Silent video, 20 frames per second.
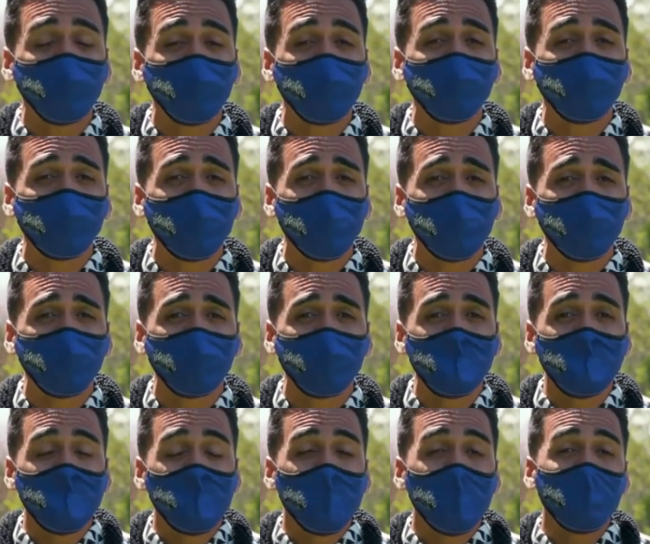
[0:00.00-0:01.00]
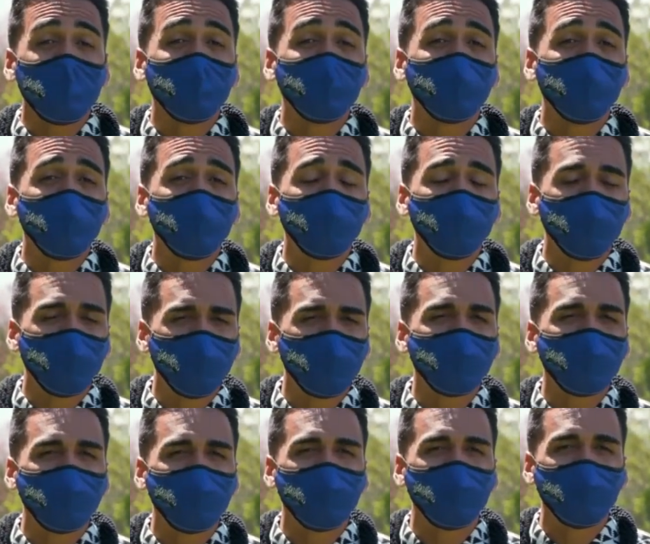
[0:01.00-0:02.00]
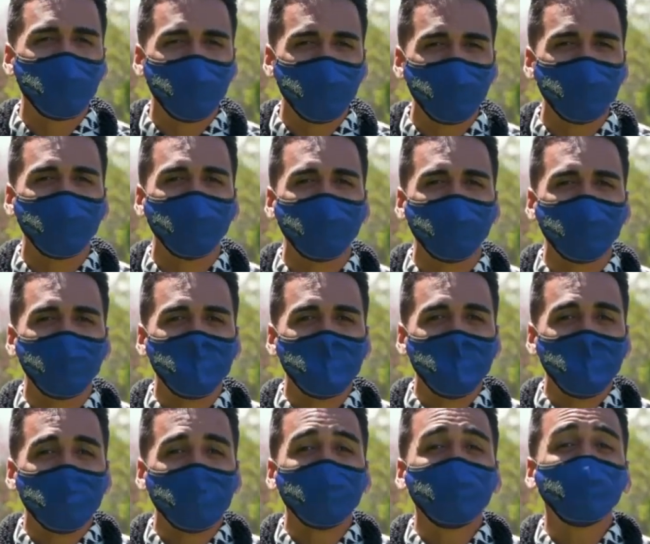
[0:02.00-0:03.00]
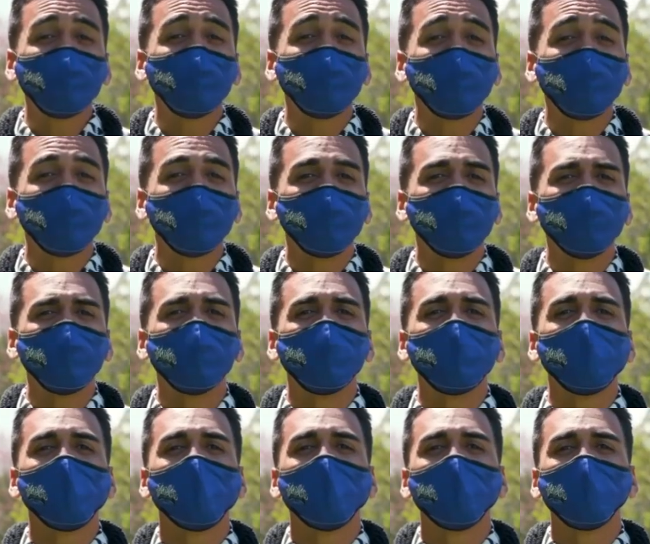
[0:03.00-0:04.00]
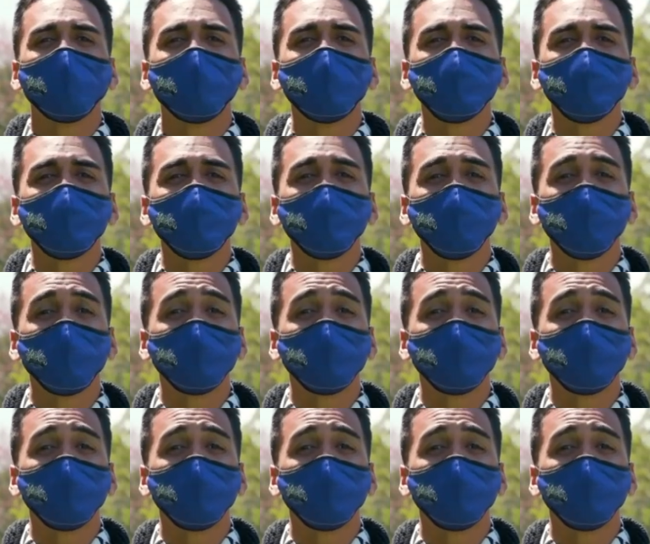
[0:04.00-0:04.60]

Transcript: into those names and in turn learn something new. This week, we bring our attention